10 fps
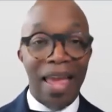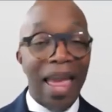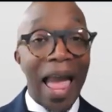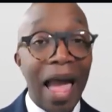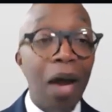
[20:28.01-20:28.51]

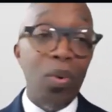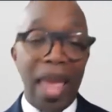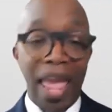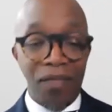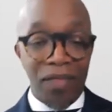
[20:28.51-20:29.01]
Now, I
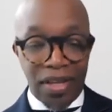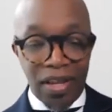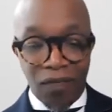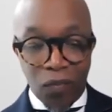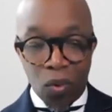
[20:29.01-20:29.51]
would
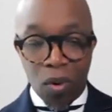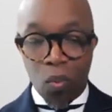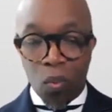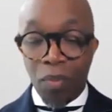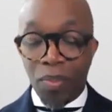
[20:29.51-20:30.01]
advocate for
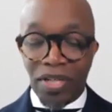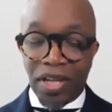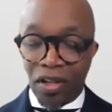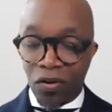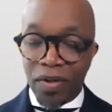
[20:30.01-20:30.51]
one
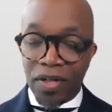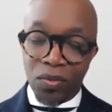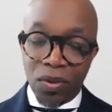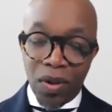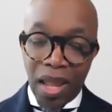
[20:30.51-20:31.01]
particular
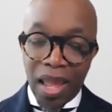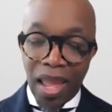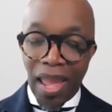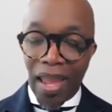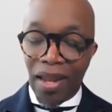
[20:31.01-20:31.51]
ritual,
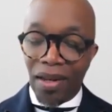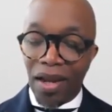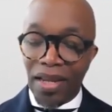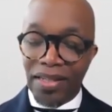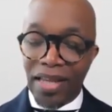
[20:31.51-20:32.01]
and
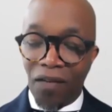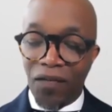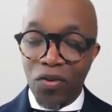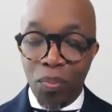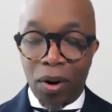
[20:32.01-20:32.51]
it's got a
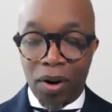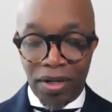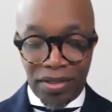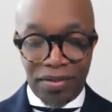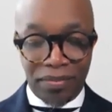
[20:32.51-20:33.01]
few
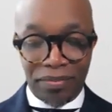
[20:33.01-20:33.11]
parts.